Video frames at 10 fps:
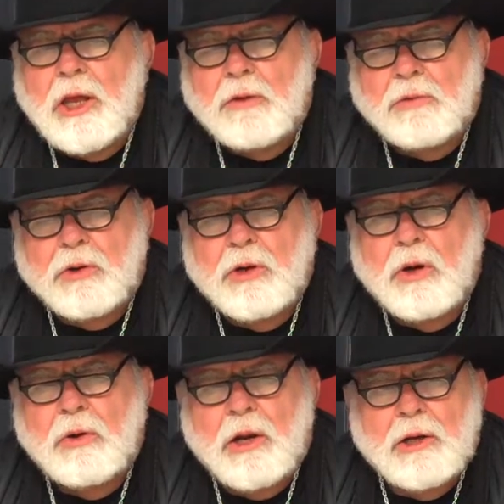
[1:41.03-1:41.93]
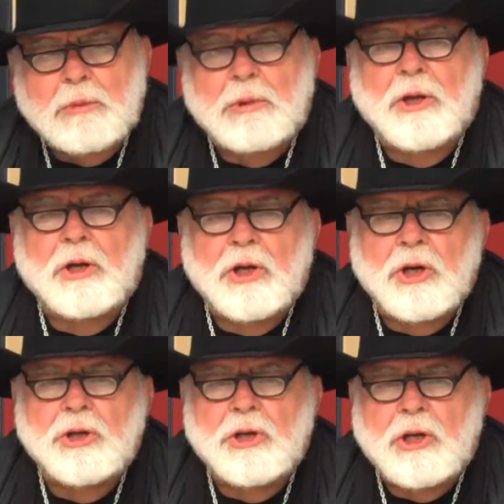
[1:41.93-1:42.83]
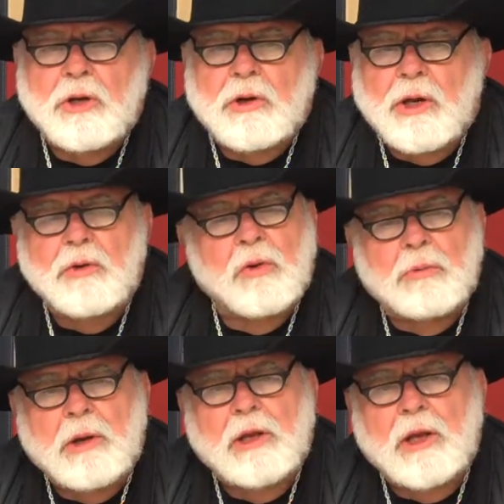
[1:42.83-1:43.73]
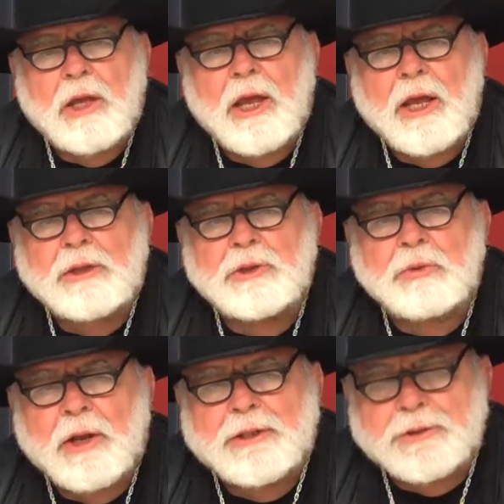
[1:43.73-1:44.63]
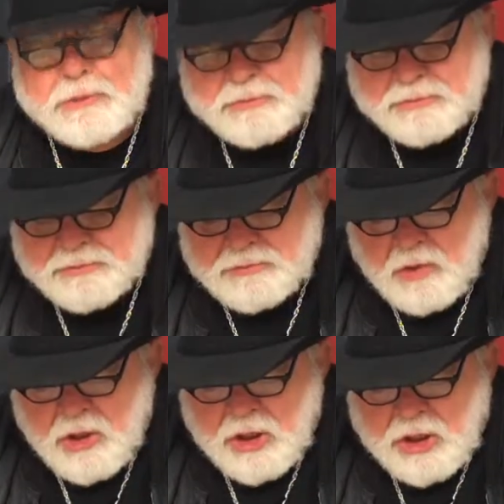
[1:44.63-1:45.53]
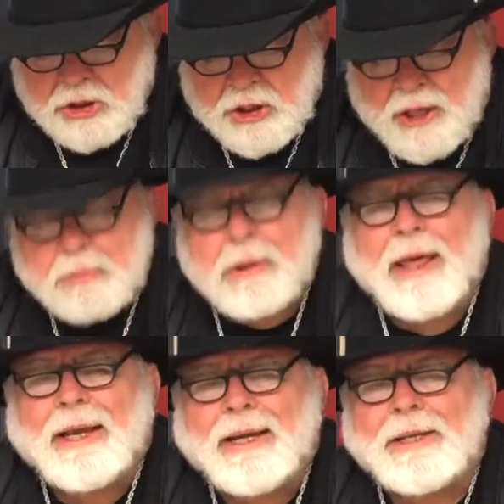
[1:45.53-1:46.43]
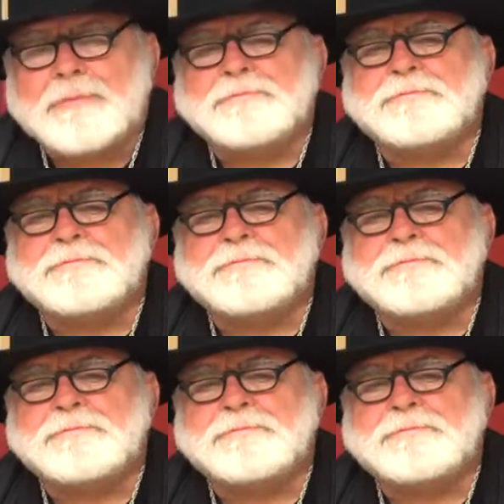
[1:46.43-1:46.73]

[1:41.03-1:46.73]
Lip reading: If it turned out to be a good year, he was going to make a king's ransom. He planted.